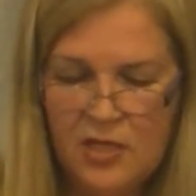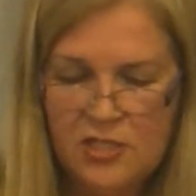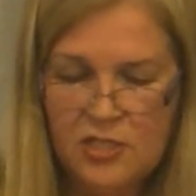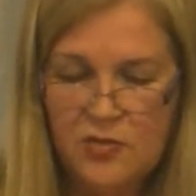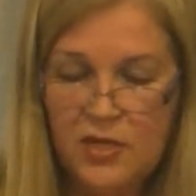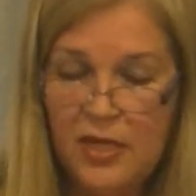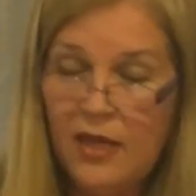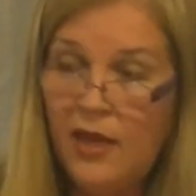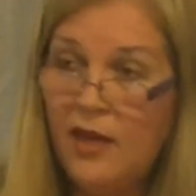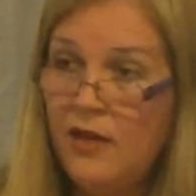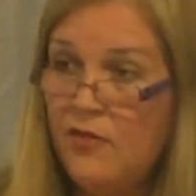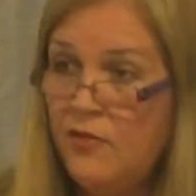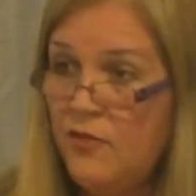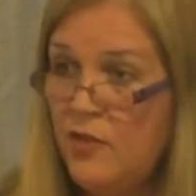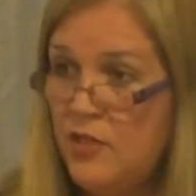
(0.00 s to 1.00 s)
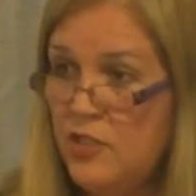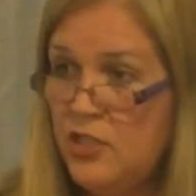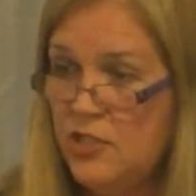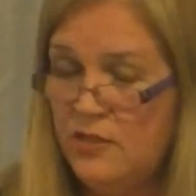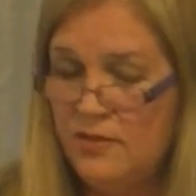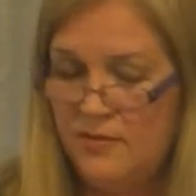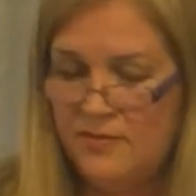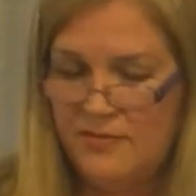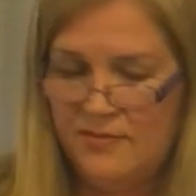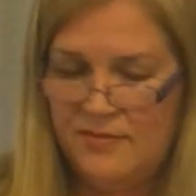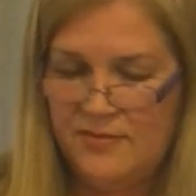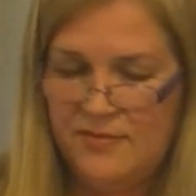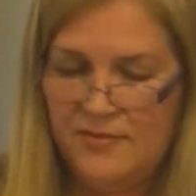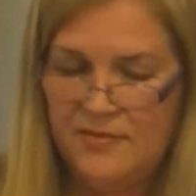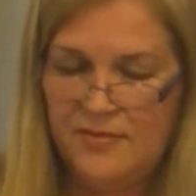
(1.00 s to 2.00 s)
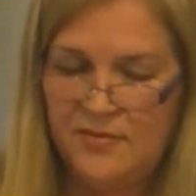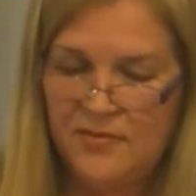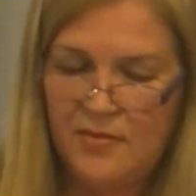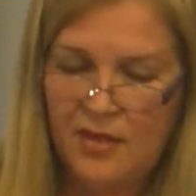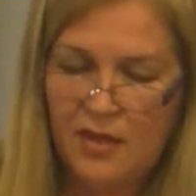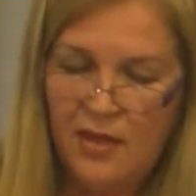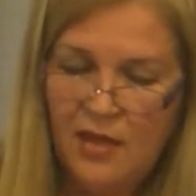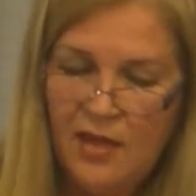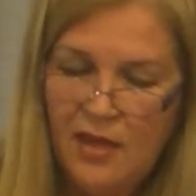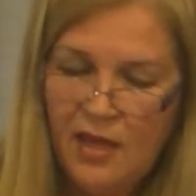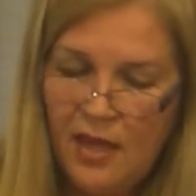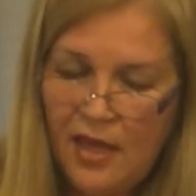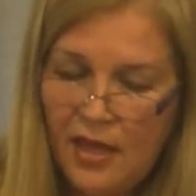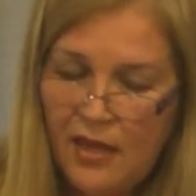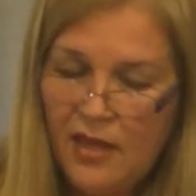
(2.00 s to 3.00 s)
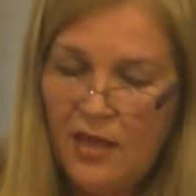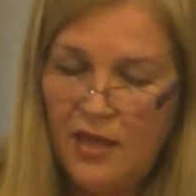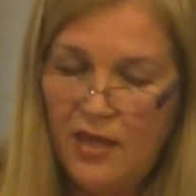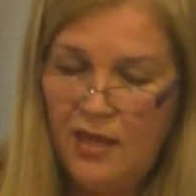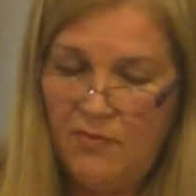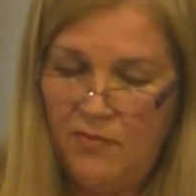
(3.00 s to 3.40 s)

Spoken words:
So he had a vision, and